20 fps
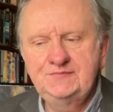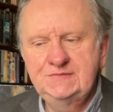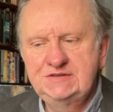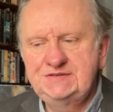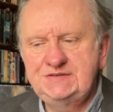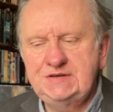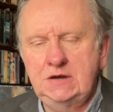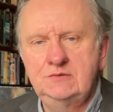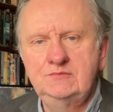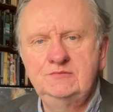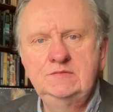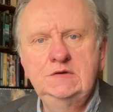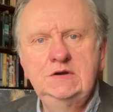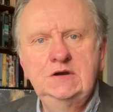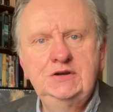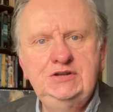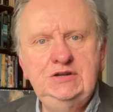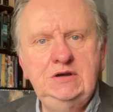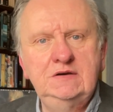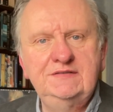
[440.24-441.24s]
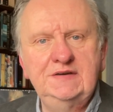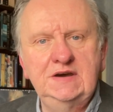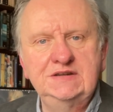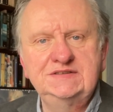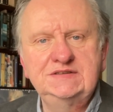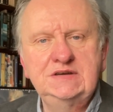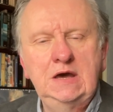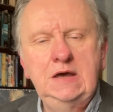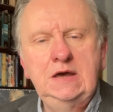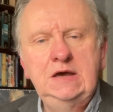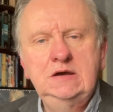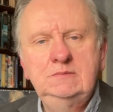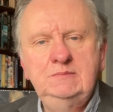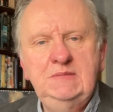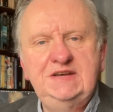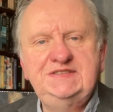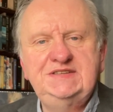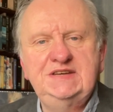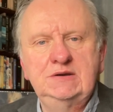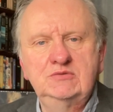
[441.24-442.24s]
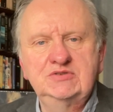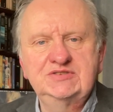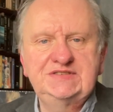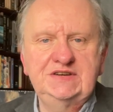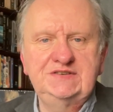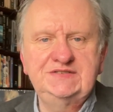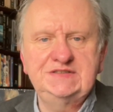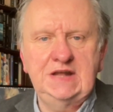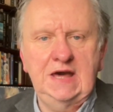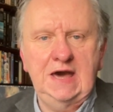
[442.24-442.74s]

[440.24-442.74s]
So, new event. Meeting with Susan